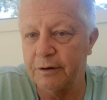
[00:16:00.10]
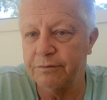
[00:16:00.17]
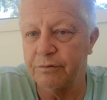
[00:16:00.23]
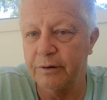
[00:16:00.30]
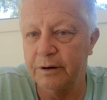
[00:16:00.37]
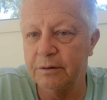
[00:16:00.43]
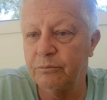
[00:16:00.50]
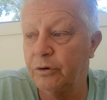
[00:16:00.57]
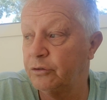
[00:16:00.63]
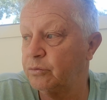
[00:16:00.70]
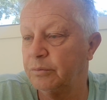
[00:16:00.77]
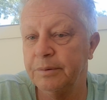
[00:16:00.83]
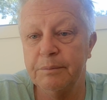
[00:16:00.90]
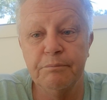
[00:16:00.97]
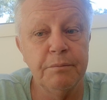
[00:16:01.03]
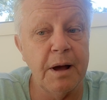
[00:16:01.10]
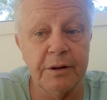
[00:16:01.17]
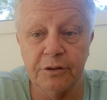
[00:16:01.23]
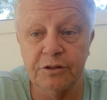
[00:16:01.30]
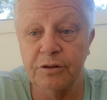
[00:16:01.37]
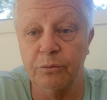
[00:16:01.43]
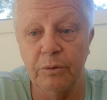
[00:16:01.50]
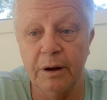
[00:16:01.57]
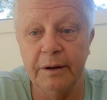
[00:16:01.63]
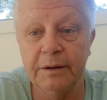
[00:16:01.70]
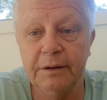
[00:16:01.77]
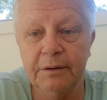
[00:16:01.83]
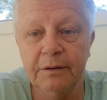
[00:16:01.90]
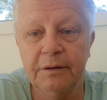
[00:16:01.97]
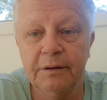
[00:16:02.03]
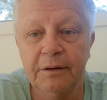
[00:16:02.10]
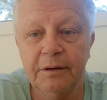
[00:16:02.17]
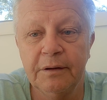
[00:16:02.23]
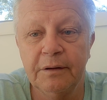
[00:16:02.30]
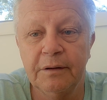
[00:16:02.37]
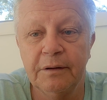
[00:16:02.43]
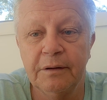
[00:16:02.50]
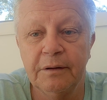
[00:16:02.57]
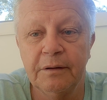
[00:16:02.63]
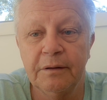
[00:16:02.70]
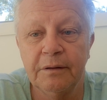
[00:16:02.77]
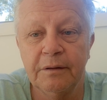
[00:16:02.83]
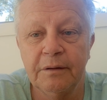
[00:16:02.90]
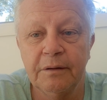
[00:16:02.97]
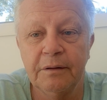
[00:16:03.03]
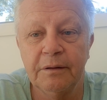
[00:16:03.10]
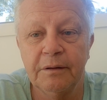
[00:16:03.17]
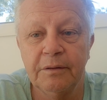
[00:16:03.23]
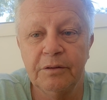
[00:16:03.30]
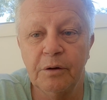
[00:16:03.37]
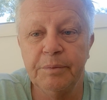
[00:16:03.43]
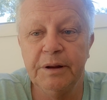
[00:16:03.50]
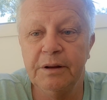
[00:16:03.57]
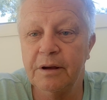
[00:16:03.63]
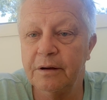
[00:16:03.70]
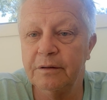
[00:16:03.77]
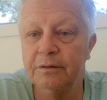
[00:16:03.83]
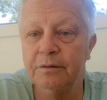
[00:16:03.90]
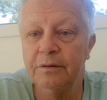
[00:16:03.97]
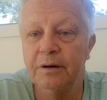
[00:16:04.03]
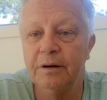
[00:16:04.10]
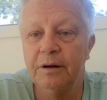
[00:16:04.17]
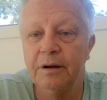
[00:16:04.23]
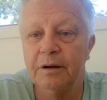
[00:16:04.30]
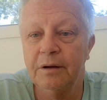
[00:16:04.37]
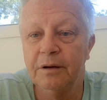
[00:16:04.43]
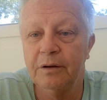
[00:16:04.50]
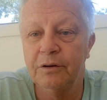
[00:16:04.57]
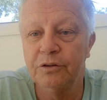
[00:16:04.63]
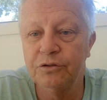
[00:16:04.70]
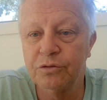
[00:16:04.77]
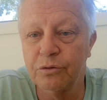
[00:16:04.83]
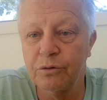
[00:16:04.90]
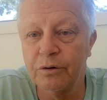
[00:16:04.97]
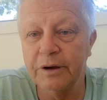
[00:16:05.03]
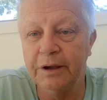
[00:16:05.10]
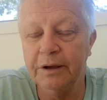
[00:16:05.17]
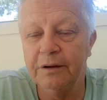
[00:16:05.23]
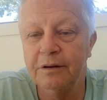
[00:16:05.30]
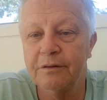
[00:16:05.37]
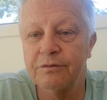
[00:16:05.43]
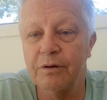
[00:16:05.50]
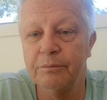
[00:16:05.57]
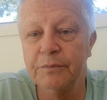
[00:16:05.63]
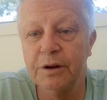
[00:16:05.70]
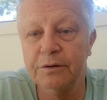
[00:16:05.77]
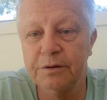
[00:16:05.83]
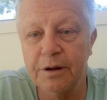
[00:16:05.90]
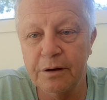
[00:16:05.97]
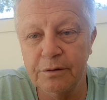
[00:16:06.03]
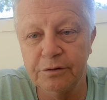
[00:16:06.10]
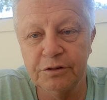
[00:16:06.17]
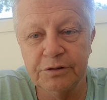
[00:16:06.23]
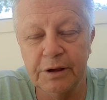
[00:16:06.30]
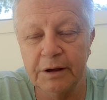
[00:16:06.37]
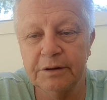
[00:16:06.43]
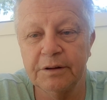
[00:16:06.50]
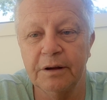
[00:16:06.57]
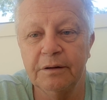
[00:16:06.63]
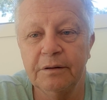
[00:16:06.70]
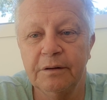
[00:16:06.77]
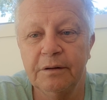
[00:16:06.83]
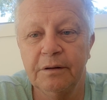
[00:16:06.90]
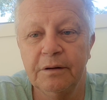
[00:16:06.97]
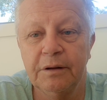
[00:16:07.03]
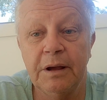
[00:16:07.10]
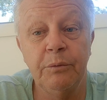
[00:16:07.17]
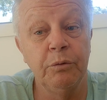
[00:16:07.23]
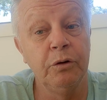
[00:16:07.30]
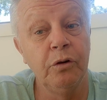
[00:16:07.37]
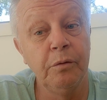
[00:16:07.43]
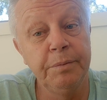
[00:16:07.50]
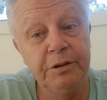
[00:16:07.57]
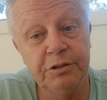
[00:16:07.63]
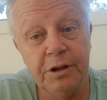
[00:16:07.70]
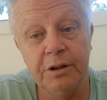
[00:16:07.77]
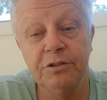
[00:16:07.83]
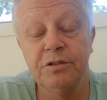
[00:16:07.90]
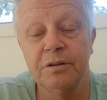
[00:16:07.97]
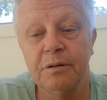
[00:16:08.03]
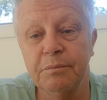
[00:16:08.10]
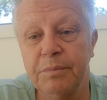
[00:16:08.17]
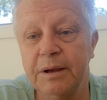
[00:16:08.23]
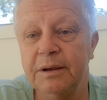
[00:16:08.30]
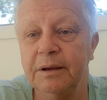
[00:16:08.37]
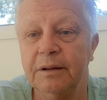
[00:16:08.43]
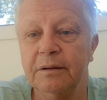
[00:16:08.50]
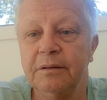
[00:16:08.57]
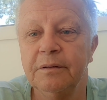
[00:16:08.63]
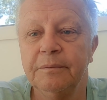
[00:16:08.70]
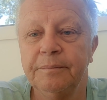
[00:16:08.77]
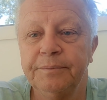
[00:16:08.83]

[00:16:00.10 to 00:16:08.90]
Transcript: referendum, which will be months away, there'll be no talking from the no sector. It will all be censored and banned.